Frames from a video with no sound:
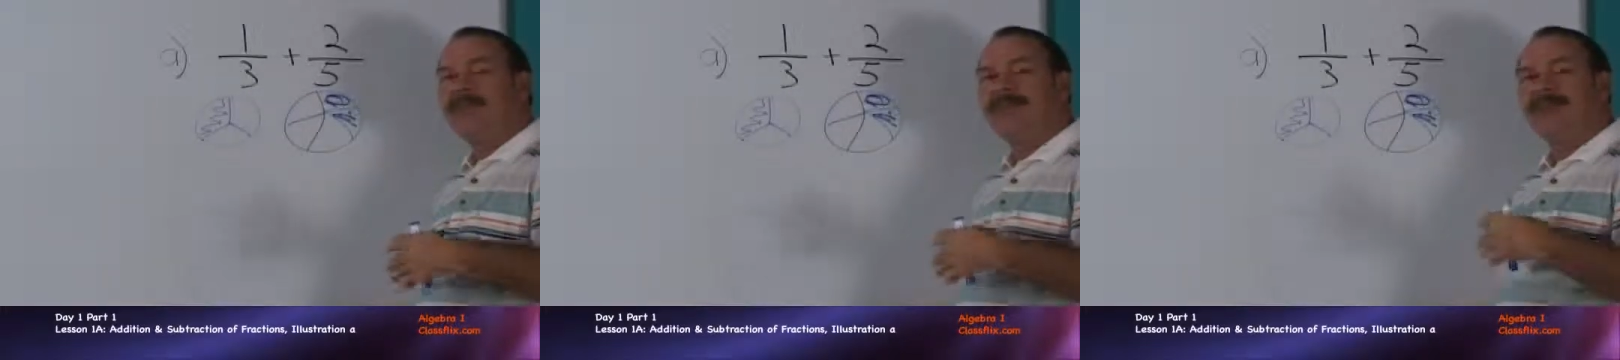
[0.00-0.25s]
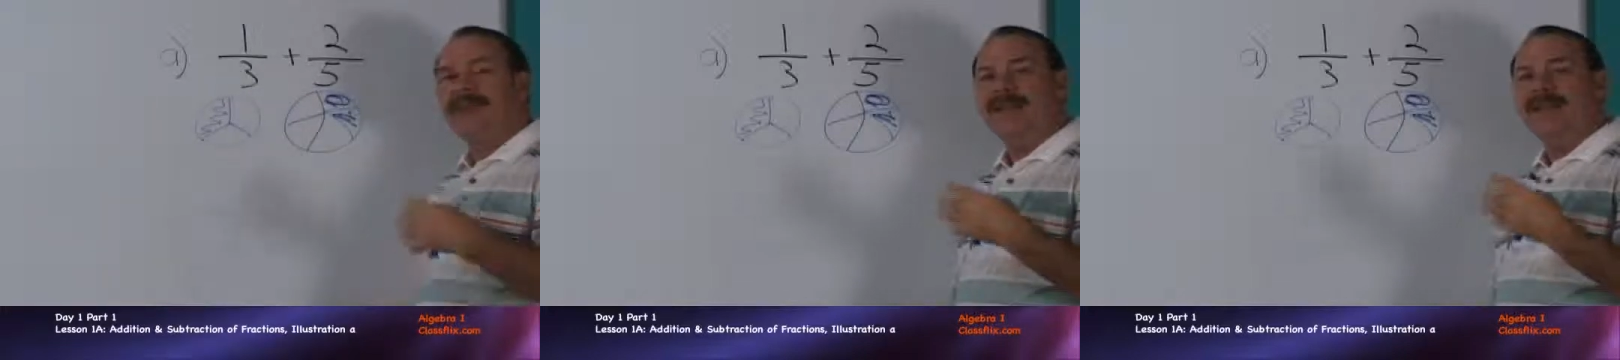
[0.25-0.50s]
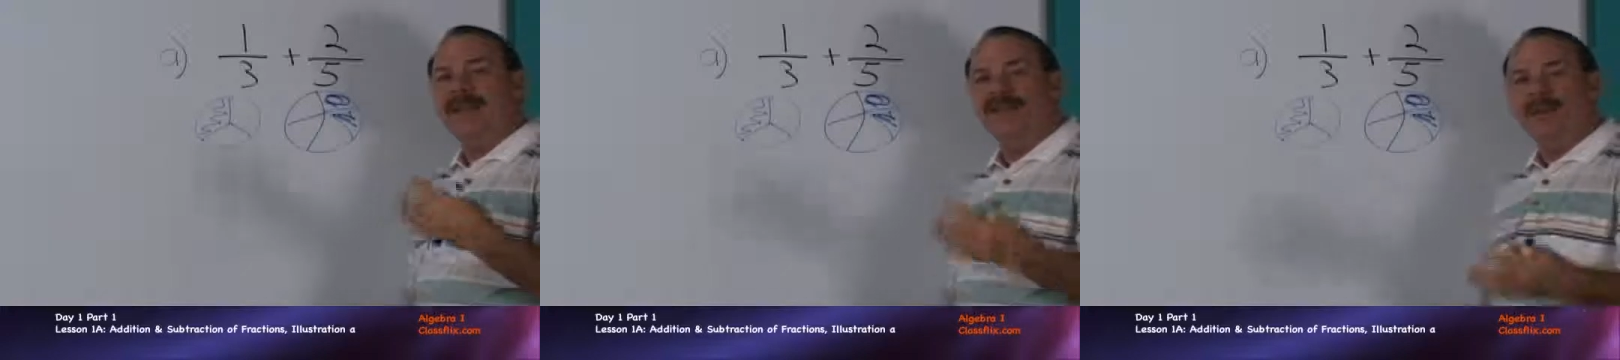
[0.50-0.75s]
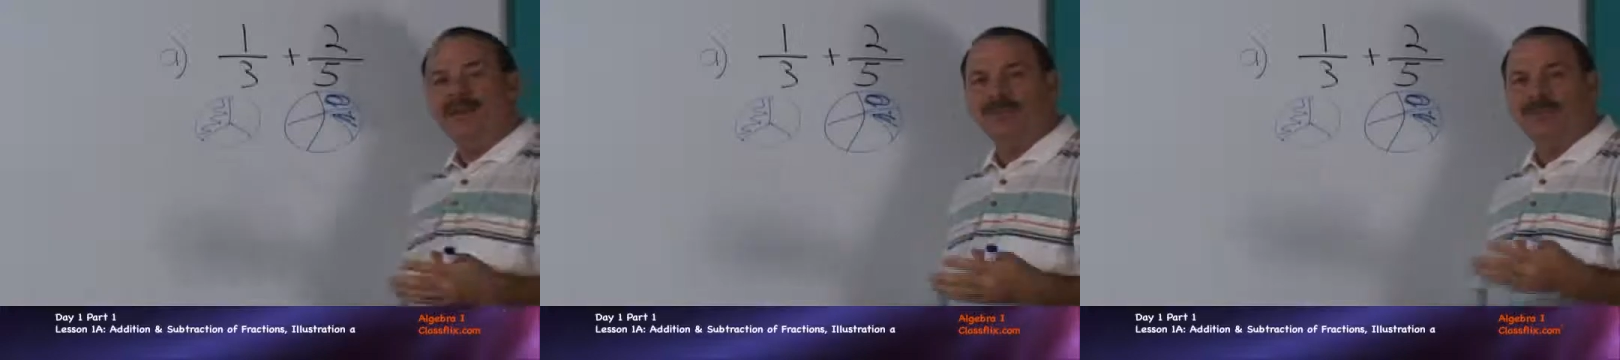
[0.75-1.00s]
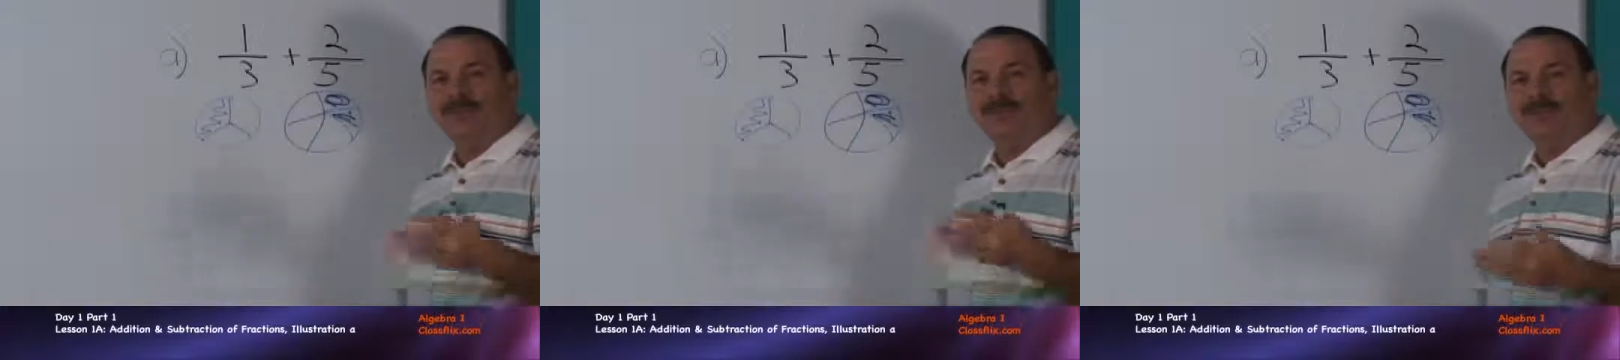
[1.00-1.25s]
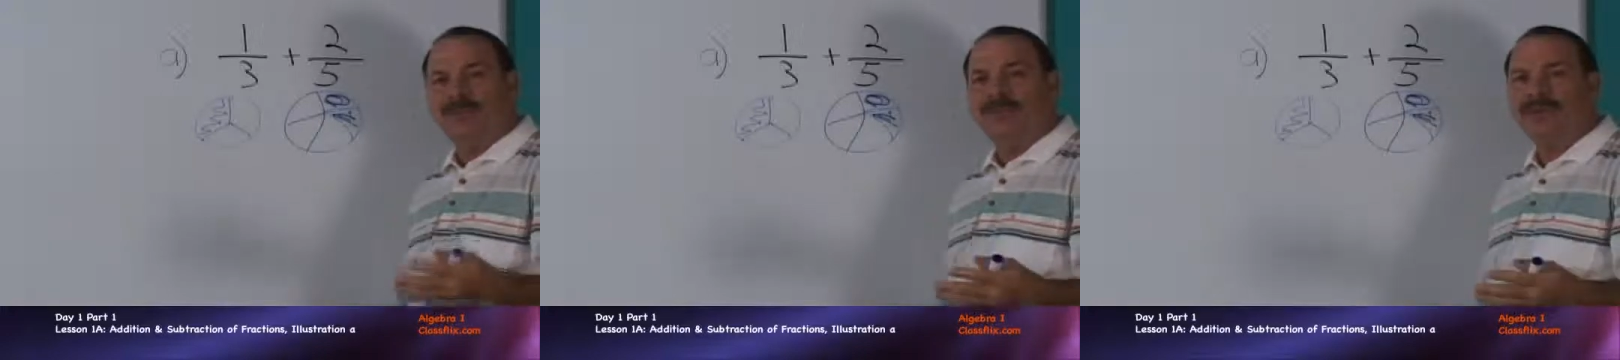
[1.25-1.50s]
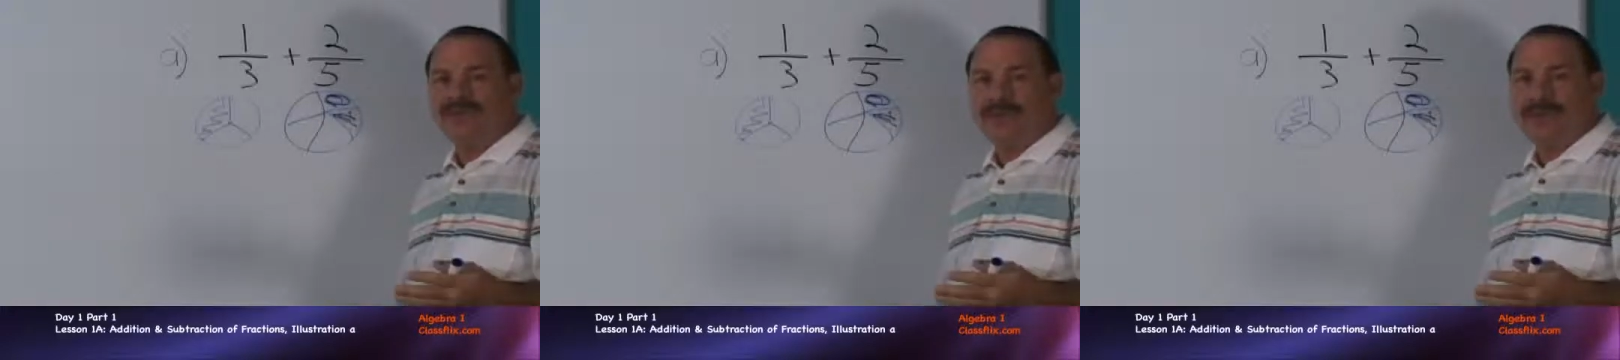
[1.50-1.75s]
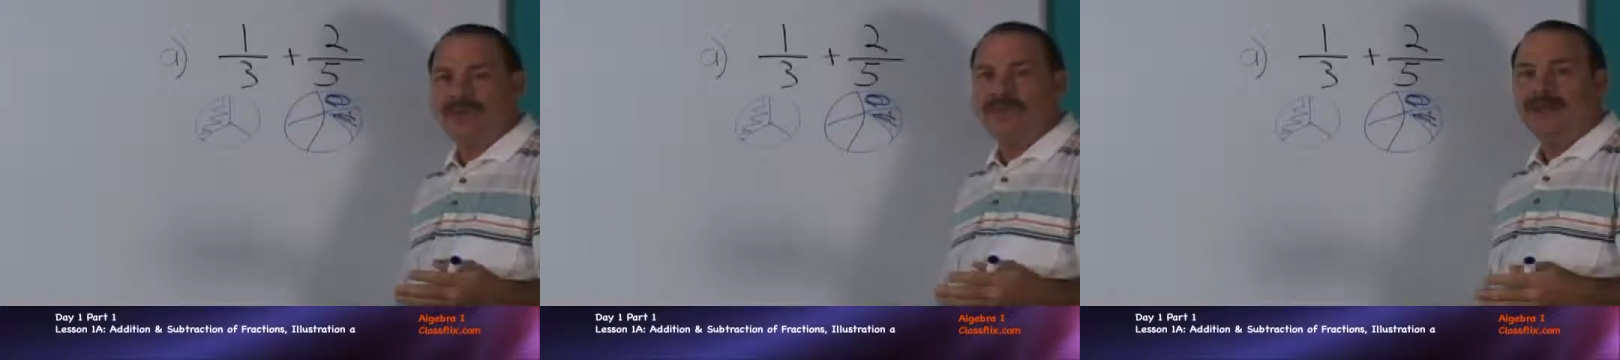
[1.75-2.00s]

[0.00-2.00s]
that is a multiple of both of them.